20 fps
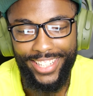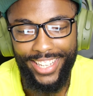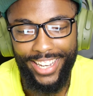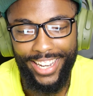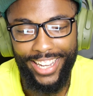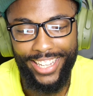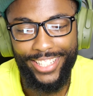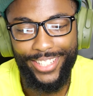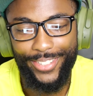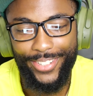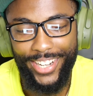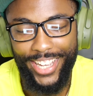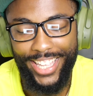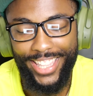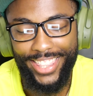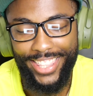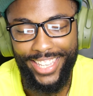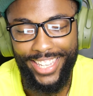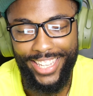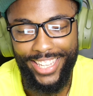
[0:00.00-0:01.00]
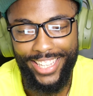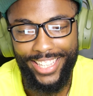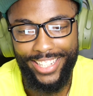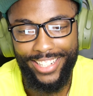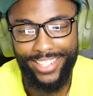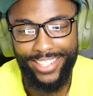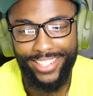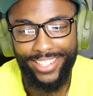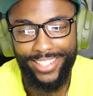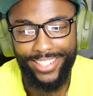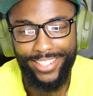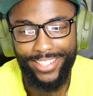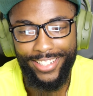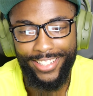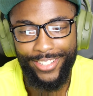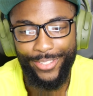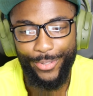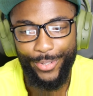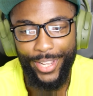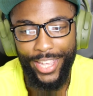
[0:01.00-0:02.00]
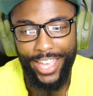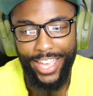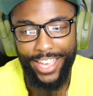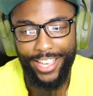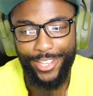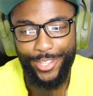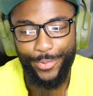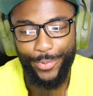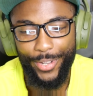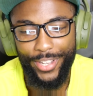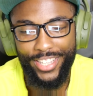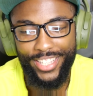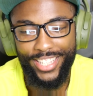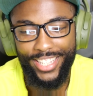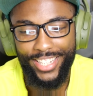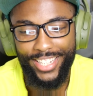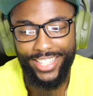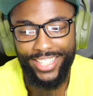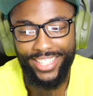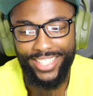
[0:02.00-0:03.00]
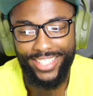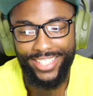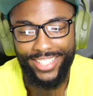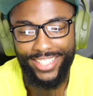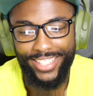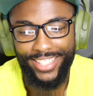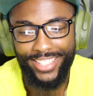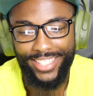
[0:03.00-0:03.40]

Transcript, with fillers: That's what I think who the ex was in this.